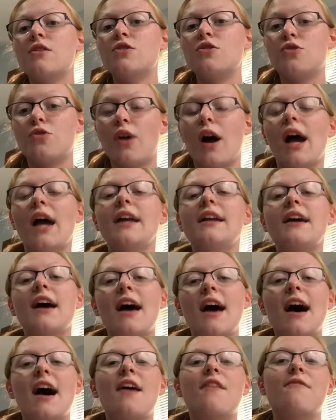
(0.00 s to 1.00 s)
try to
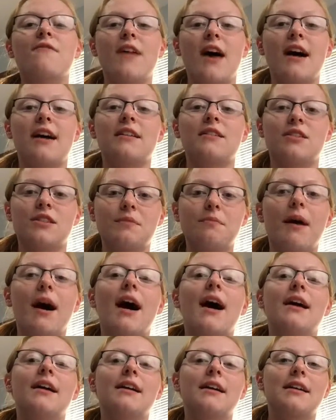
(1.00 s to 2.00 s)
have that
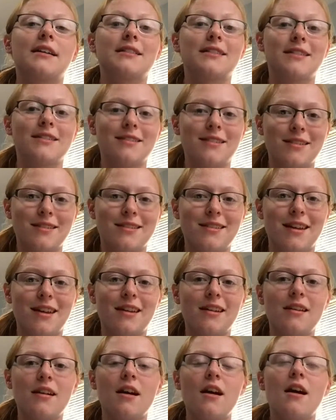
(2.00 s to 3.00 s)
spot
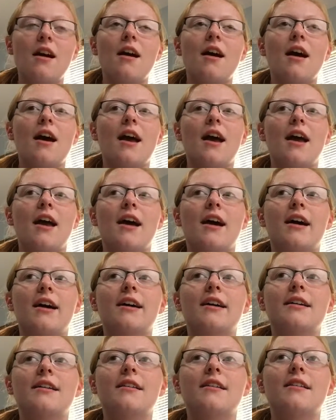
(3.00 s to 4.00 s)
consistent
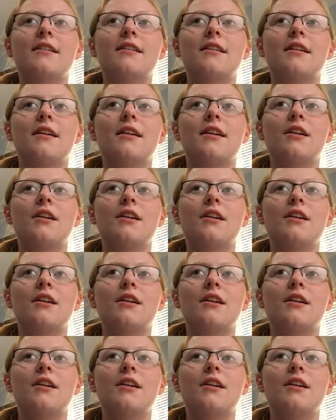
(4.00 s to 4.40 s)
and